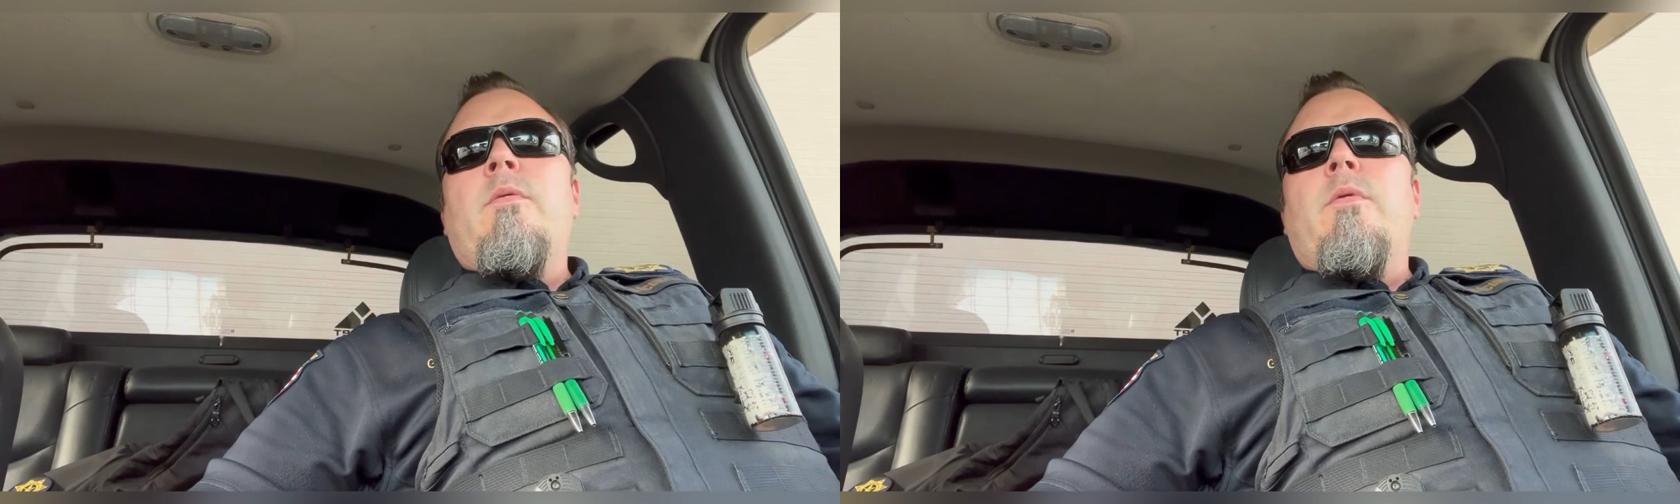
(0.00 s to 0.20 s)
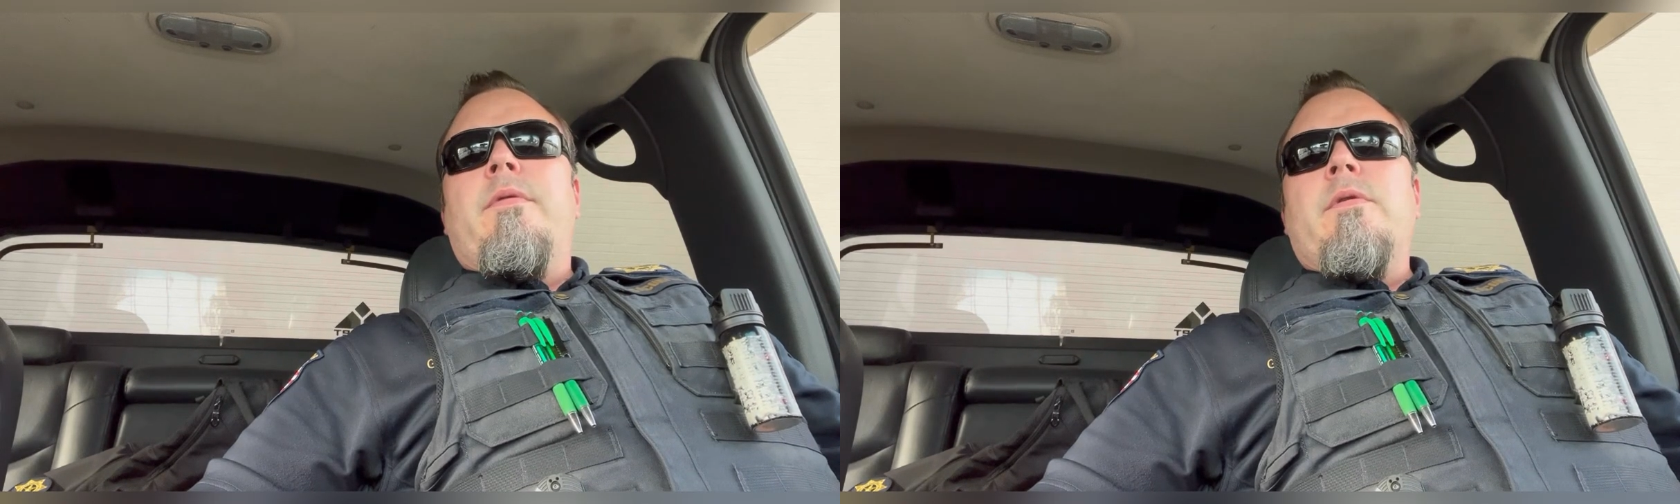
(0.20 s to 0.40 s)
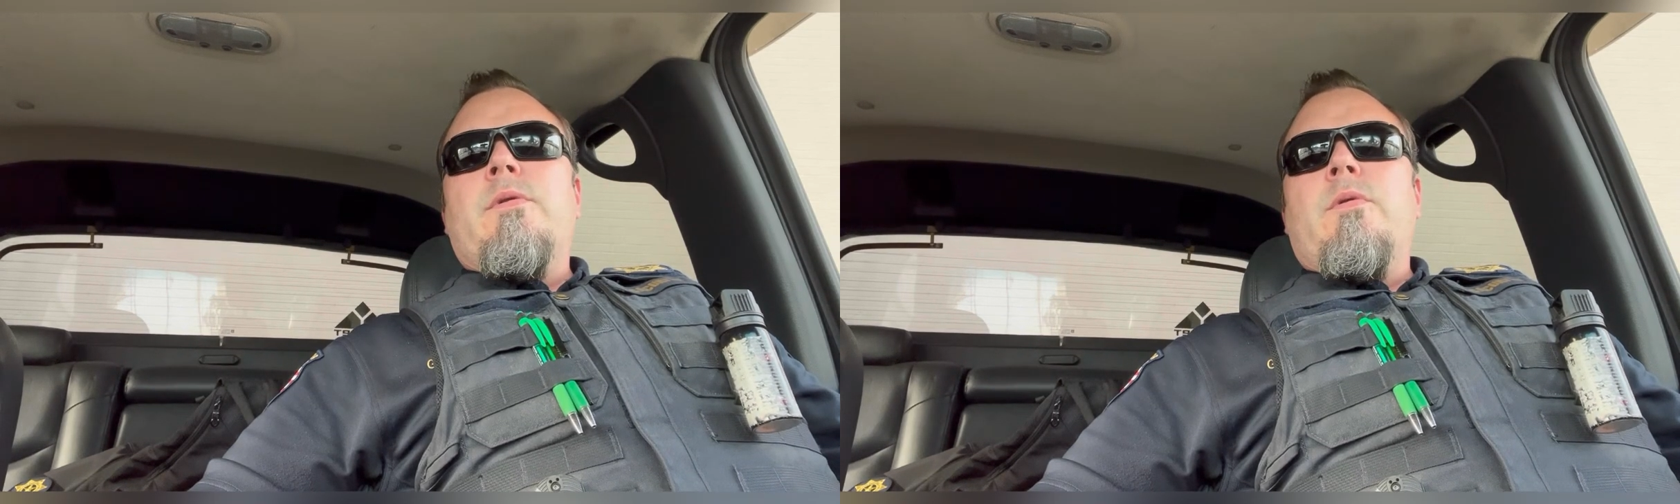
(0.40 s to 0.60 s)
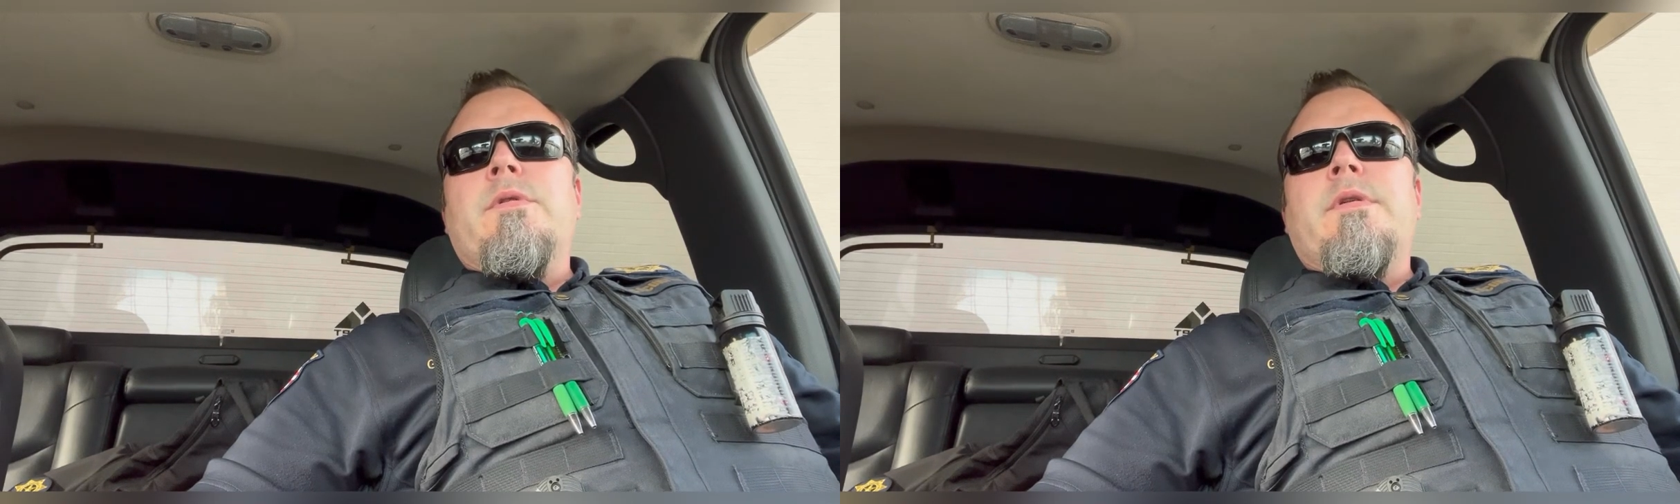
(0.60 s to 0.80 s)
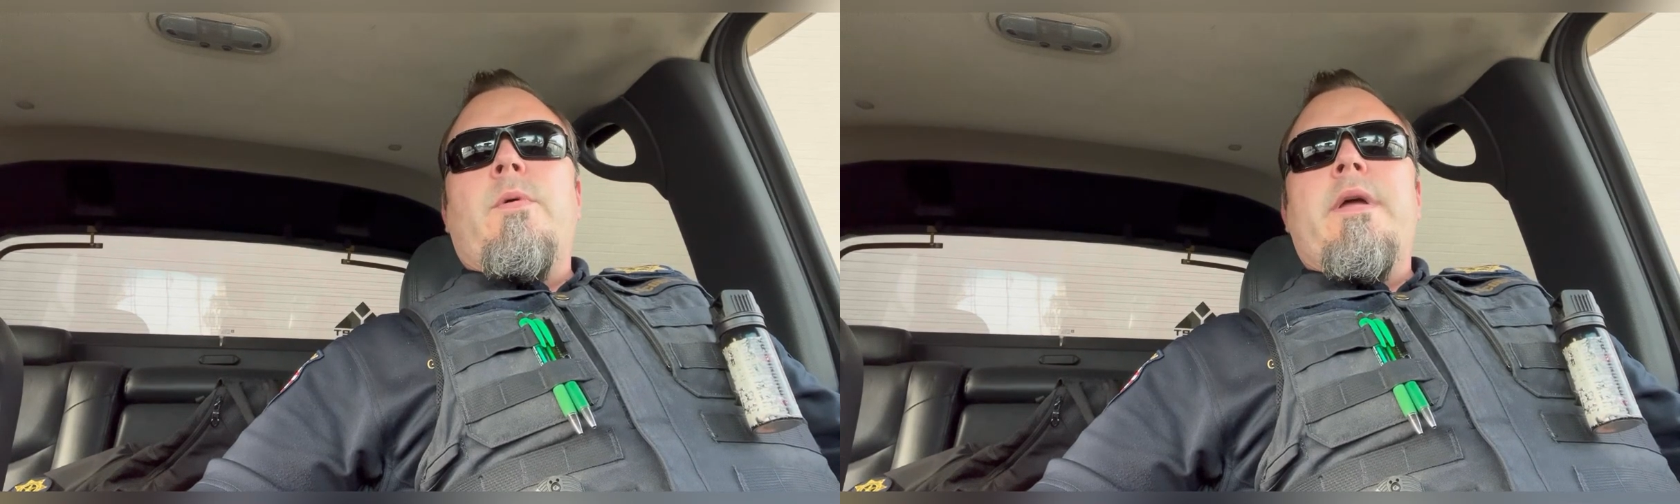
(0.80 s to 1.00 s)
with the
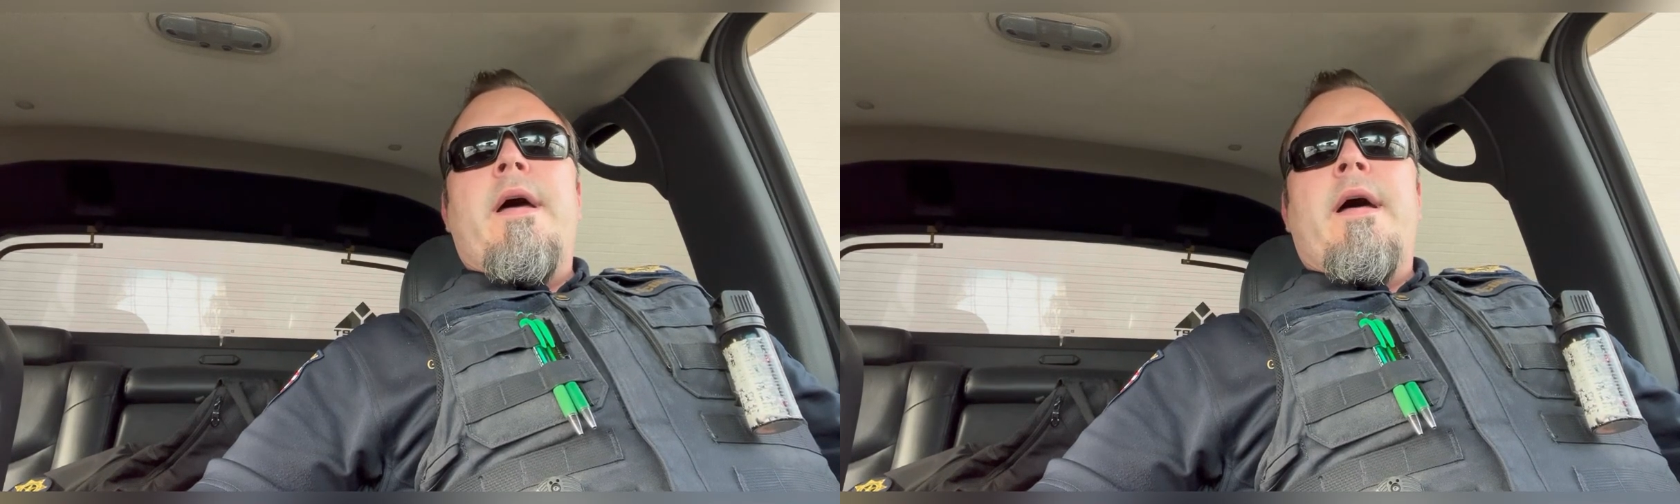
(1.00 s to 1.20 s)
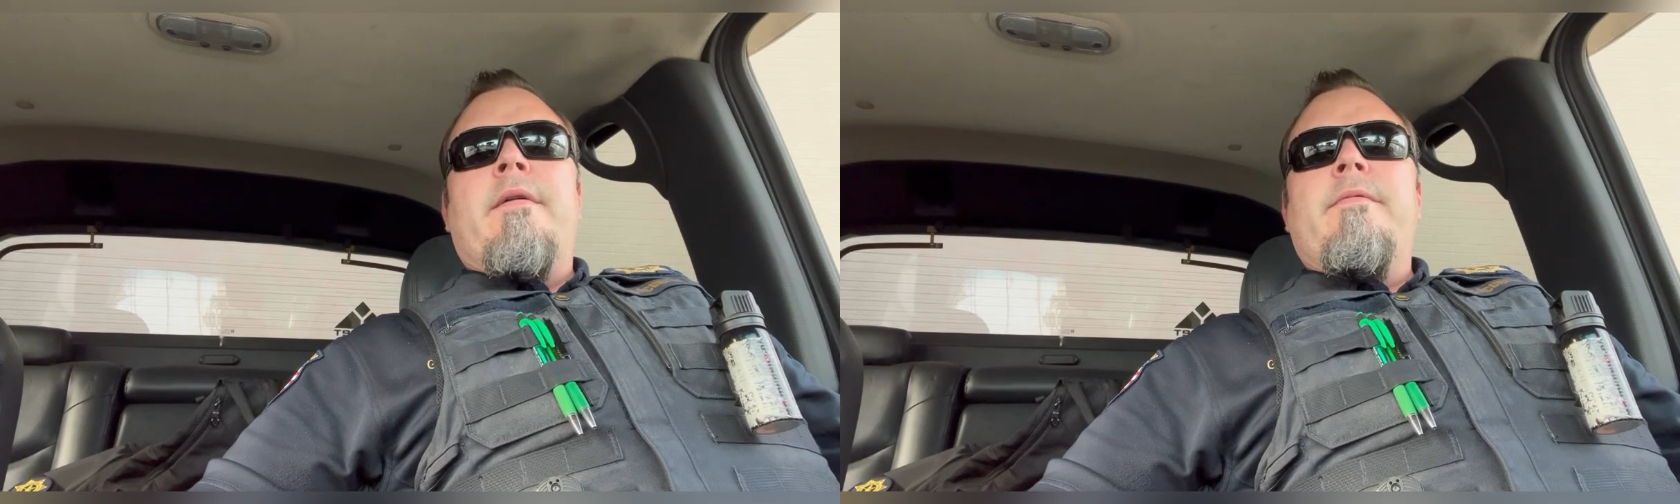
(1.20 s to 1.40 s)
tools that we have